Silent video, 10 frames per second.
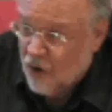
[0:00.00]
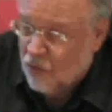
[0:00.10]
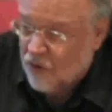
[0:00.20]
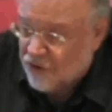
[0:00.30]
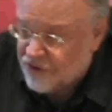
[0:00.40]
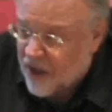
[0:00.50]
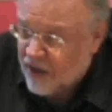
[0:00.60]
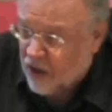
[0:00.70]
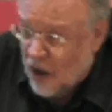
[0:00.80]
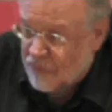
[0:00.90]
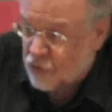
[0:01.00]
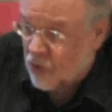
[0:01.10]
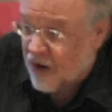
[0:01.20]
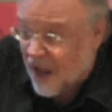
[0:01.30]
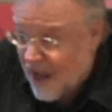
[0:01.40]
where the Cyclops
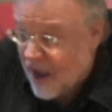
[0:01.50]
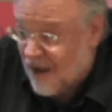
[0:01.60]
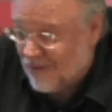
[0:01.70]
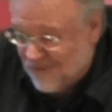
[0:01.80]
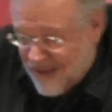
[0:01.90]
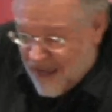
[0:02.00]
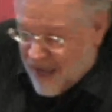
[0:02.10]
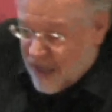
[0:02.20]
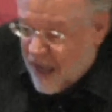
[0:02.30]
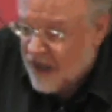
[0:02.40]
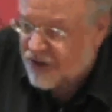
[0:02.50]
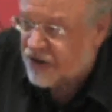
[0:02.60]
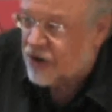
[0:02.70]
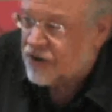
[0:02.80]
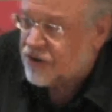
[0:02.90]
would have, in
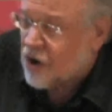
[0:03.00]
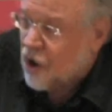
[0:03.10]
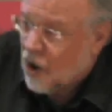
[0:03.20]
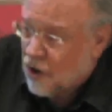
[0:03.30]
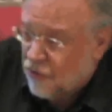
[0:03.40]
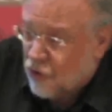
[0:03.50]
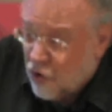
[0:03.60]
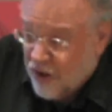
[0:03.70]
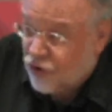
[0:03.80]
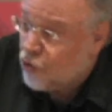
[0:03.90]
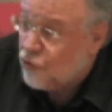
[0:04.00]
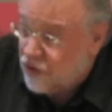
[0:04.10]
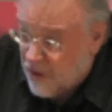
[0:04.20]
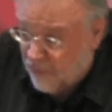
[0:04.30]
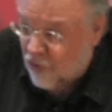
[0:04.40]
essence, 32
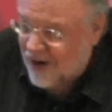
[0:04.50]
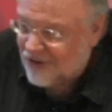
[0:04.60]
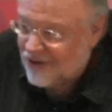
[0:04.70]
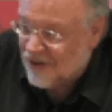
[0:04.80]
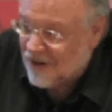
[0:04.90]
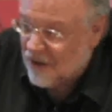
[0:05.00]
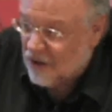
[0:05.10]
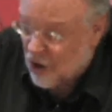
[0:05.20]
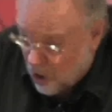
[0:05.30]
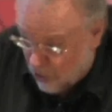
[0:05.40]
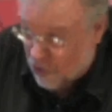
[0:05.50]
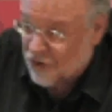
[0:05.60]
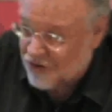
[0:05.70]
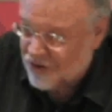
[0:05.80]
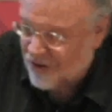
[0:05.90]
different
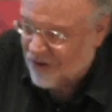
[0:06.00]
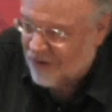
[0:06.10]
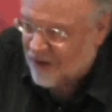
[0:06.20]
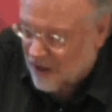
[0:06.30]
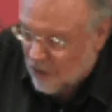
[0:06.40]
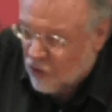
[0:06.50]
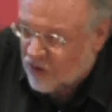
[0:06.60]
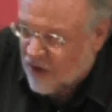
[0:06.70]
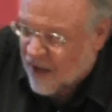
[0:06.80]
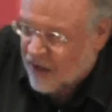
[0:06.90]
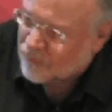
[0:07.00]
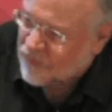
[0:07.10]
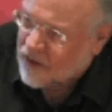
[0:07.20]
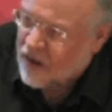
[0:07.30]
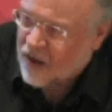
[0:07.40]
colors that it looked at.
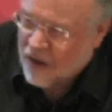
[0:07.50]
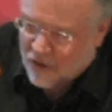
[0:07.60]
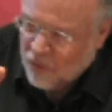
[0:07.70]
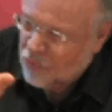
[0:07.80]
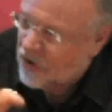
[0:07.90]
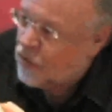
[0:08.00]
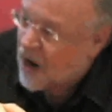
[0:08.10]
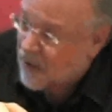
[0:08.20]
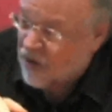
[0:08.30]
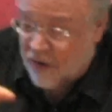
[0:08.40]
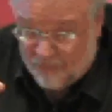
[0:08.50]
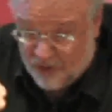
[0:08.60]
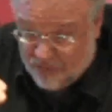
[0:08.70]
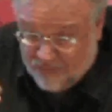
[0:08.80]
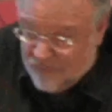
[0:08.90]
When we drive it up
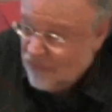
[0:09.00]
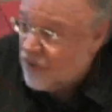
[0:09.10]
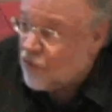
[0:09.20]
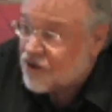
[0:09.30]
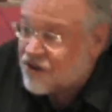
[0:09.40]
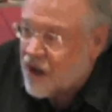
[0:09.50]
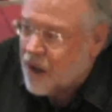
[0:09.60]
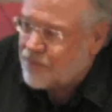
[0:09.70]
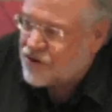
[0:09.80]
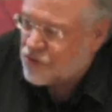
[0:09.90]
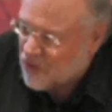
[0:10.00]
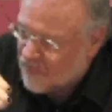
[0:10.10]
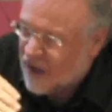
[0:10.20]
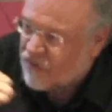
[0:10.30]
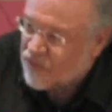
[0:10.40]
to different steps,
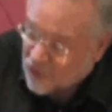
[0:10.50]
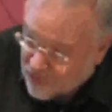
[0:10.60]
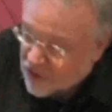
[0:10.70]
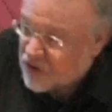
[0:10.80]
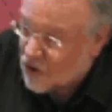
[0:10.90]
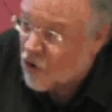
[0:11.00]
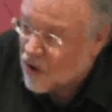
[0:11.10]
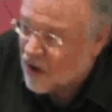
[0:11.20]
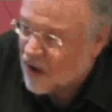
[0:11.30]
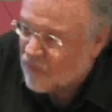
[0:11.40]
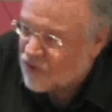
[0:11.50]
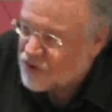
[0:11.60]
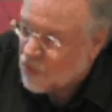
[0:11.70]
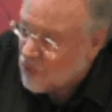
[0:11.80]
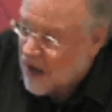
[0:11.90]
25 different current levels,
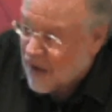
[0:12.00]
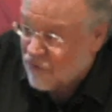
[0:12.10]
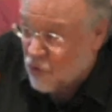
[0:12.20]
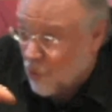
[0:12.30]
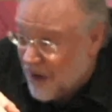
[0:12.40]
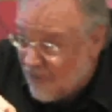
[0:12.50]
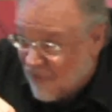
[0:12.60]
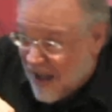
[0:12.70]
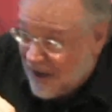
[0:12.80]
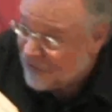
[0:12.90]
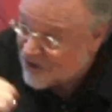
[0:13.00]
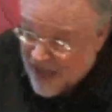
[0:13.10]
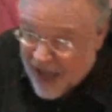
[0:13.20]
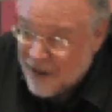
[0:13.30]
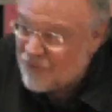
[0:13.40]
we have 25
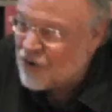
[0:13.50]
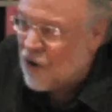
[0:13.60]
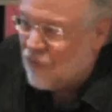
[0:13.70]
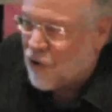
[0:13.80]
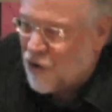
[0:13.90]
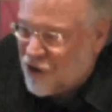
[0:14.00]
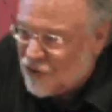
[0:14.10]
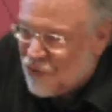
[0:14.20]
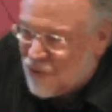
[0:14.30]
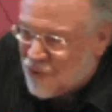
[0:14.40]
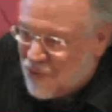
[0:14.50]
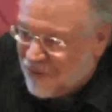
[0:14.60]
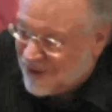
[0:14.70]
times 32